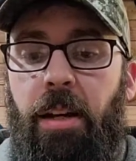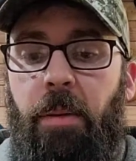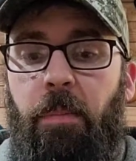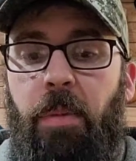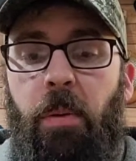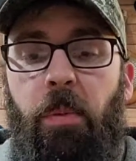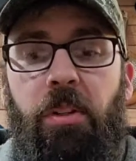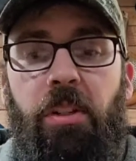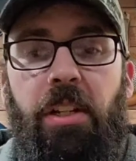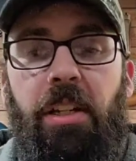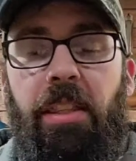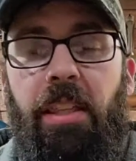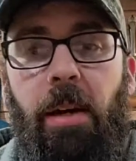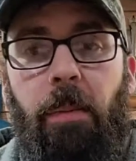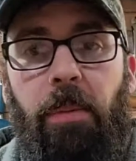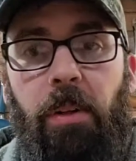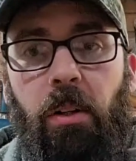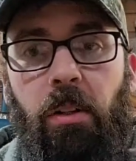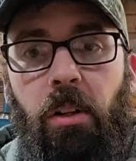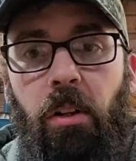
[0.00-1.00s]
But when you get
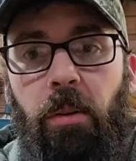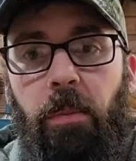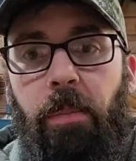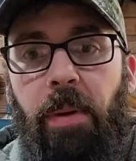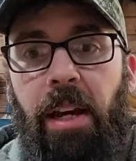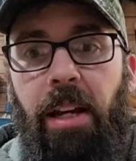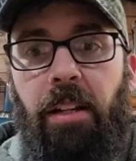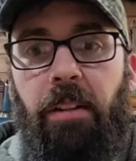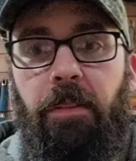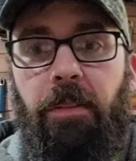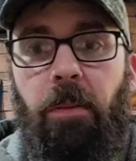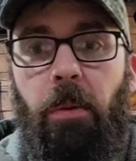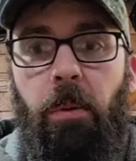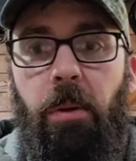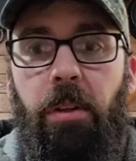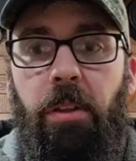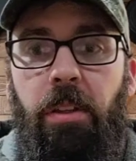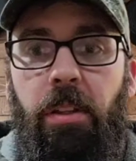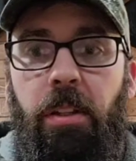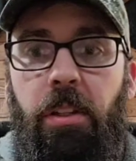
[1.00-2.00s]
that bill going back and
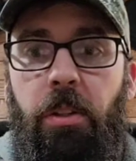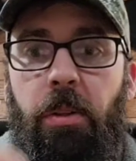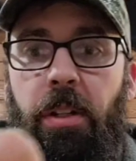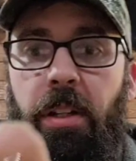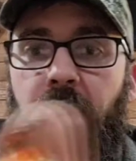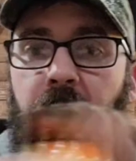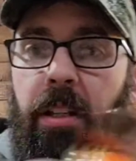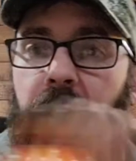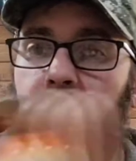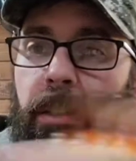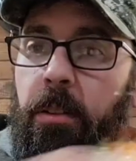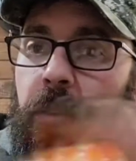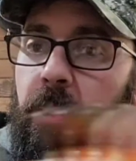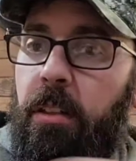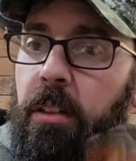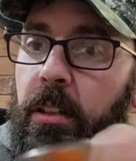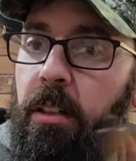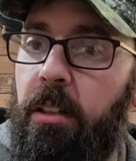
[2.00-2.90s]
forth, you get that little,